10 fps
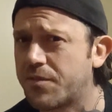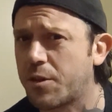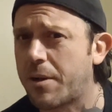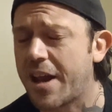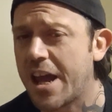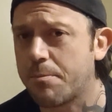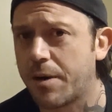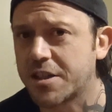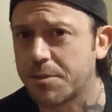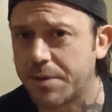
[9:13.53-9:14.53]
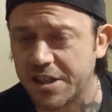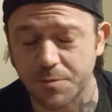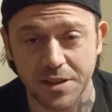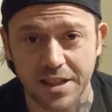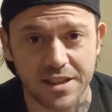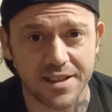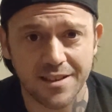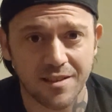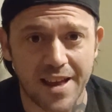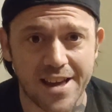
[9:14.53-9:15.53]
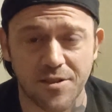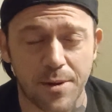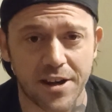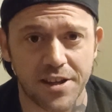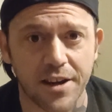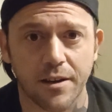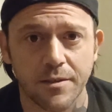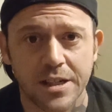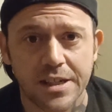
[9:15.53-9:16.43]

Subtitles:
They're about $8 a piece, but these things last about a year.